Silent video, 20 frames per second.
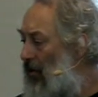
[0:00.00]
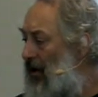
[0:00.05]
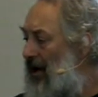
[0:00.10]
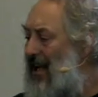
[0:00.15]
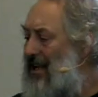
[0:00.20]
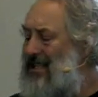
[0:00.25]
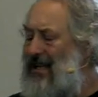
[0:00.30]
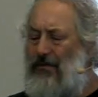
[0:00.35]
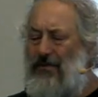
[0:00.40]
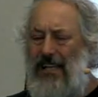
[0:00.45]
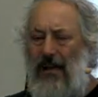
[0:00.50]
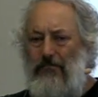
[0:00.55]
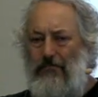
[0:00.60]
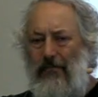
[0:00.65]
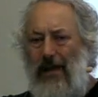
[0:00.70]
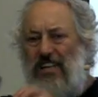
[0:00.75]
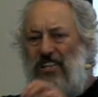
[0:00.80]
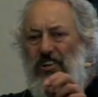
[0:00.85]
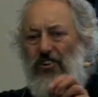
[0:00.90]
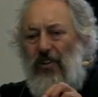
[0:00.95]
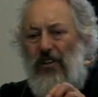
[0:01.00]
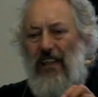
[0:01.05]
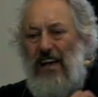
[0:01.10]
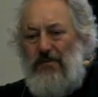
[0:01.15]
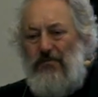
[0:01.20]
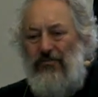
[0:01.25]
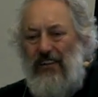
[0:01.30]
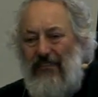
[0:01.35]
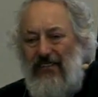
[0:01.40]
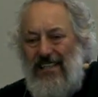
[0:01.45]
what I did was I measured all
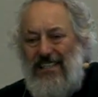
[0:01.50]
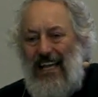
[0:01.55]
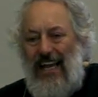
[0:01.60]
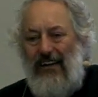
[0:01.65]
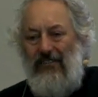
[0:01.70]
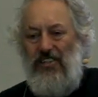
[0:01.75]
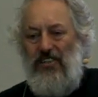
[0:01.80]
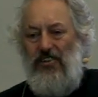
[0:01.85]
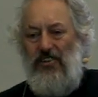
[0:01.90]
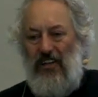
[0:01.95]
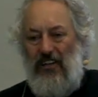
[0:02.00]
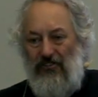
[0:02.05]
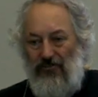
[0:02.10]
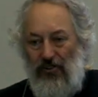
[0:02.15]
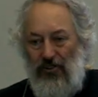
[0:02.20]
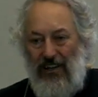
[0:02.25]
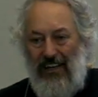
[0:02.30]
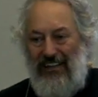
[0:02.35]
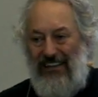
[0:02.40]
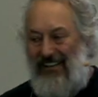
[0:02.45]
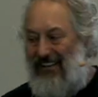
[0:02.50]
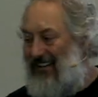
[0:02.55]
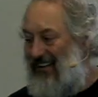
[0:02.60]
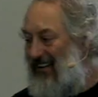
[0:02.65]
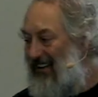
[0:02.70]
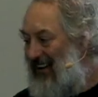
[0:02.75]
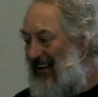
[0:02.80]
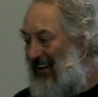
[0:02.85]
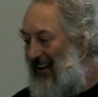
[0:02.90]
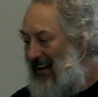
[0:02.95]
those previous covers using a ruler.
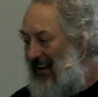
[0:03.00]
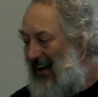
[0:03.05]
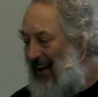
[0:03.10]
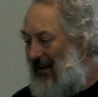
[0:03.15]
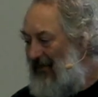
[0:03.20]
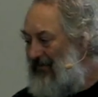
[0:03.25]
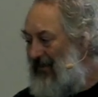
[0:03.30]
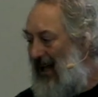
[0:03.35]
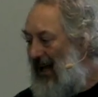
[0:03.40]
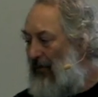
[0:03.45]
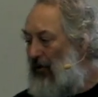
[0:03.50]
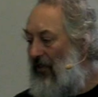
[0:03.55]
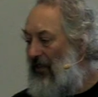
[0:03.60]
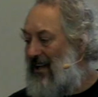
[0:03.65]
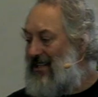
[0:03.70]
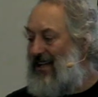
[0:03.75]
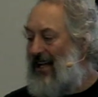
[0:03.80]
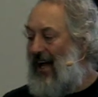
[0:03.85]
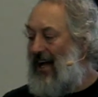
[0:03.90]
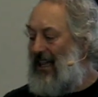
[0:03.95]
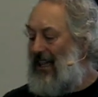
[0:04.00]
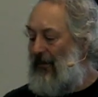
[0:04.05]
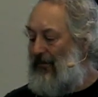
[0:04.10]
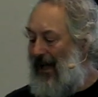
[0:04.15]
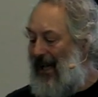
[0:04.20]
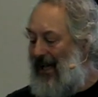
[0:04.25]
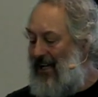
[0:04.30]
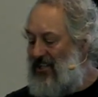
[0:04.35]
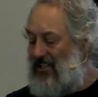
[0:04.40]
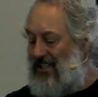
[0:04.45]
Um, I want the title
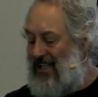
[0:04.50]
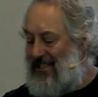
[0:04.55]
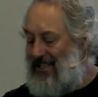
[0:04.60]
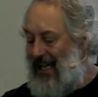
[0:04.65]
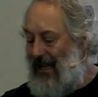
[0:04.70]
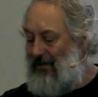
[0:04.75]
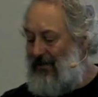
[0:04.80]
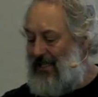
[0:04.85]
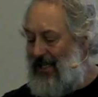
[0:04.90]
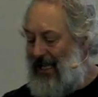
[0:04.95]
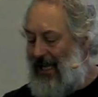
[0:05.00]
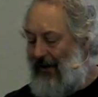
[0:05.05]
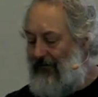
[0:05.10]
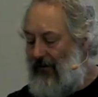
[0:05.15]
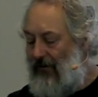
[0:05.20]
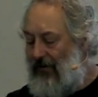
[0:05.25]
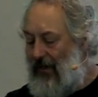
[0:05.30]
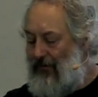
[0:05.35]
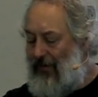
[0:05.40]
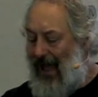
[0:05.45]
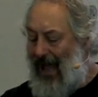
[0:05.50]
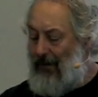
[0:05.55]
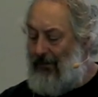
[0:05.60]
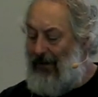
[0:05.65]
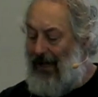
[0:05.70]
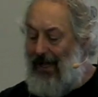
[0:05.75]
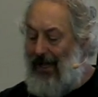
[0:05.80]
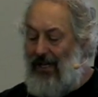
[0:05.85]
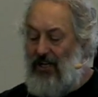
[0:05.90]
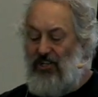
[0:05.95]
page is the same as the cover. The back
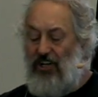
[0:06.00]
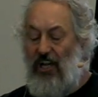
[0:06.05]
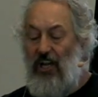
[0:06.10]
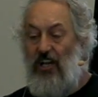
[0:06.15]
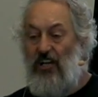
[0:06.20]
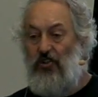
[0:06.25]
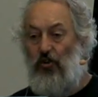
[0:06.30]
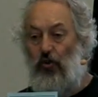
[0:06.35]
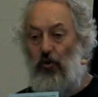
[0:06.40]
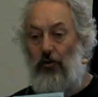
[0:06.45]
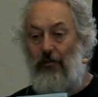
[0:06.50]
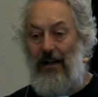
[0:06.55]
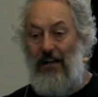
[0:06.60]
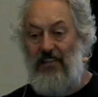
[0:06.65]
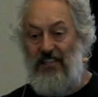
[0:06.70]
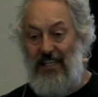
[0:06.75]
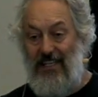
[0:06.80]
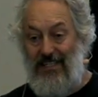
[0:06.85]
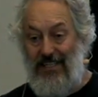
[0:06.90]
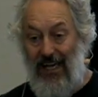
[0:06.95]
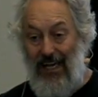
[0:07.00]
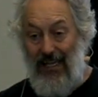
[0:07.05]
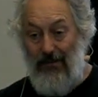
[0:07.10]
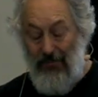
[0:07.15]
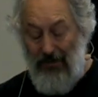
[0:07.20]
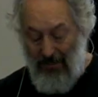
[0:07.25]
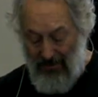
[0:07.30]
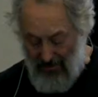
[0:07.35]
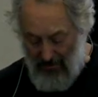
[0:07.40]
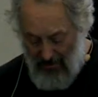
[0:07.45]
page is almost the
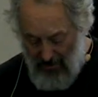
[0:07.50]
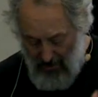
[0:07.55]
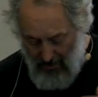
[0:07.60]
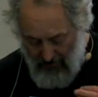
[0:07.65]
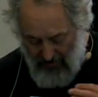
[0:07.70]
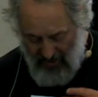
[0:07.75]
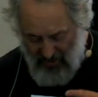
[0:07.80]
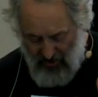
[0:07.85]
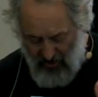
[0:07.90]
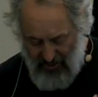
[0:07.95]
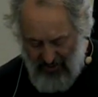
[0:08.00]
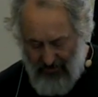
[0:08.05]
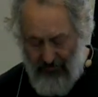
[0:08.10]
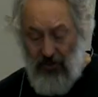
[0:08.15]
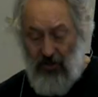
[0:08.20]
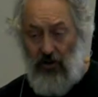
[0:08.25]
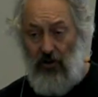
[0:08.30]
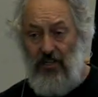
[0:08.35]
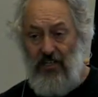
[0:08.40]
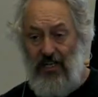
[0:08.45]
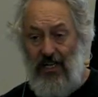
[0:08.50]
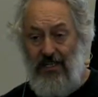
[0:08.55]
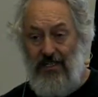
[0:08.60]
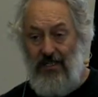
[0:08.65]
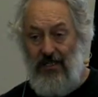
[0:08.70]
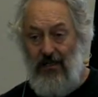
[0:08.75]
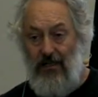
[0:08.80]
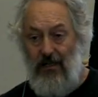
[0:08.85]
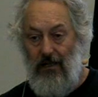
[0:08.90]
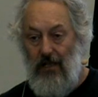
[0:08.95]
same, but it's got different
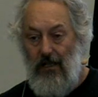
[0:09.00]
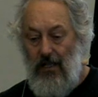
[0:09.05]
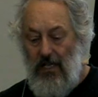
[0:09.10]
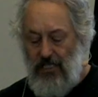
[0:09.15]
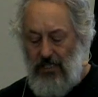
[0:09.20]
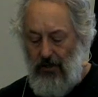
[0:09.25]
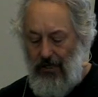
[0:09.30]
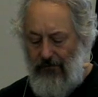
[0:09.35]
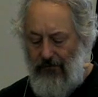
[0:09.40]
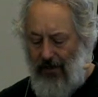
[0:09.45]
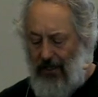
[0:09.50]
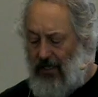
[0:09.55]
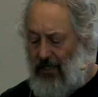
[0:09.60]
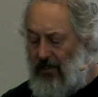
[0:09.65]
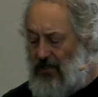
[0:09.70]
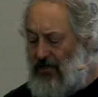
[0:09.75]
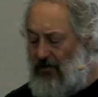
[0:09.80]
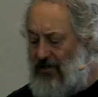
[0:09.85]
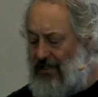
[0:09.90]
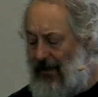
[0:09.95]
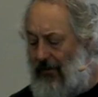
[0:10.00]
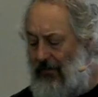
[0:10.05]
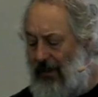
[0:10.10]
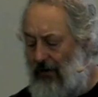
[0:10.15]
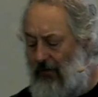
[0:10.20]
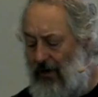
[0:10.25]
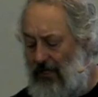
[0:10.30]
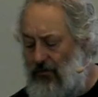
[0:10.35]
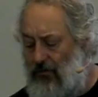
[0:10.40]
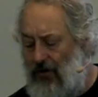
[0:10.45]
content. So if I can do
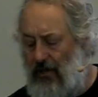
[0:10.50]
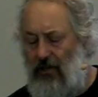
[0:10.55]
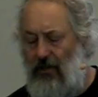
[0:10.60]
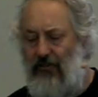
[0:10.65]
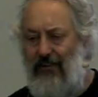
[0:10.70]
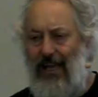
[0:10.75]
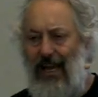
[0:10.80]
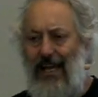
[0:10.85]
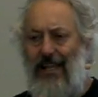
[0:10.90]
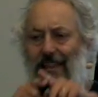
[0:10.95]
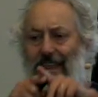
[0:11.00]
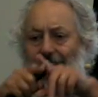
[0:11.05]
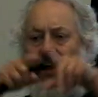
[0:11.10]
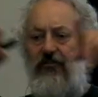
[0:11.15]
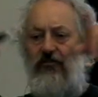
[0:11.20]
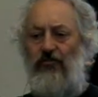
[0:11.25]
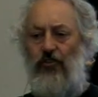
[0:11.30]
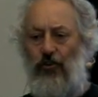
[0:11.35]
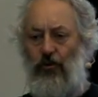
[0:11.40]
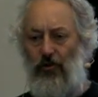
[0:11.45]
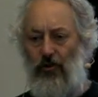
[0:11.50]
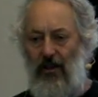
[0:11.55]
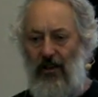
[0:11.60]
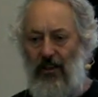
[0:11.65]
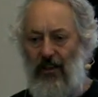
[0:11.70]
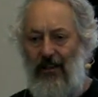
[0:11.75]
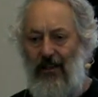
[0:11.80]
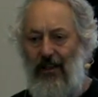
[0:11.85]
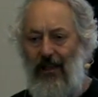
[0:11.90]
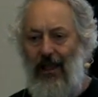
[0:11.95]
something which will create that
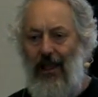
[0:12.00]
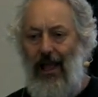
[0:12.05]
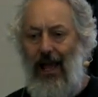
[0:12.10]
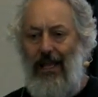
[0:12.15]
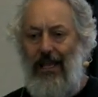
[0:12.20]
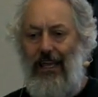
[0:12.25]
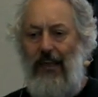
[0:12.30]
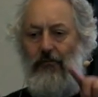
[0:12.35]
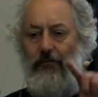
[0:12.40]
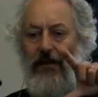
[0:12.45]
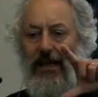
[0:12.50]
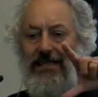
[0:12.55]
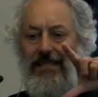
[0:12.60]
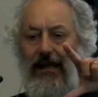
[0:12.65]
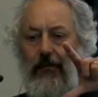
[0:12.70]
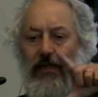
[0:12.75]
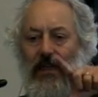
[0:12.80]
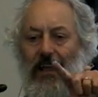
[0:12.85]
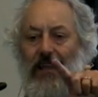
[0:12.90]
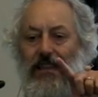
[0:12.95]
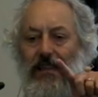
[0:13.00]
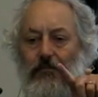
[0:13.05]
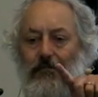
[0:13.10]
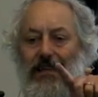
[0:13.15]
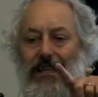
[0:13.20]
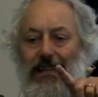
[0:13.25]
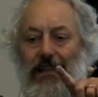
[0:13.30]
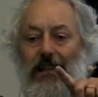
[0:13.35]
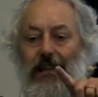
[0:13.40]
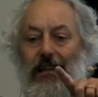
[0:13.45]
rule and give me something in the
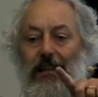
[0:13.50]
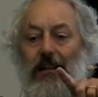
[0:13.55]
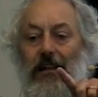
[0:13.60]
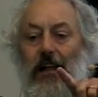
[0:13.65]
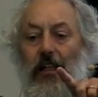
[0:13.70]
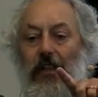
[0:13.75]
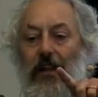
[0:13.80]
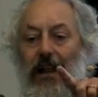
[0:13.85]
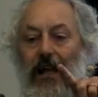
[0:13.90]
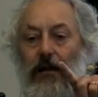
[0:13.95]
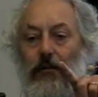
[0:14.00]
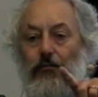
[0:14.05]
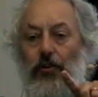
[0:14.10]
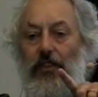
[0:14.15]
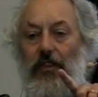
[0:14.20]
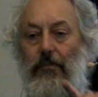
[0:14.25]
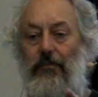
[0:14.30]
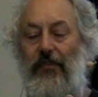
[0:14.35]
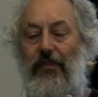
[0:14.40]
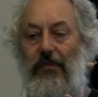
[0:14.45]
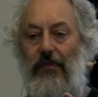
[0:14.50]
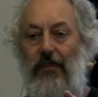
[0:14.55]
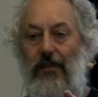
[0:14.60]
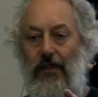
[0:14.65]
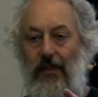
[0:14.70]
middle that I can put the,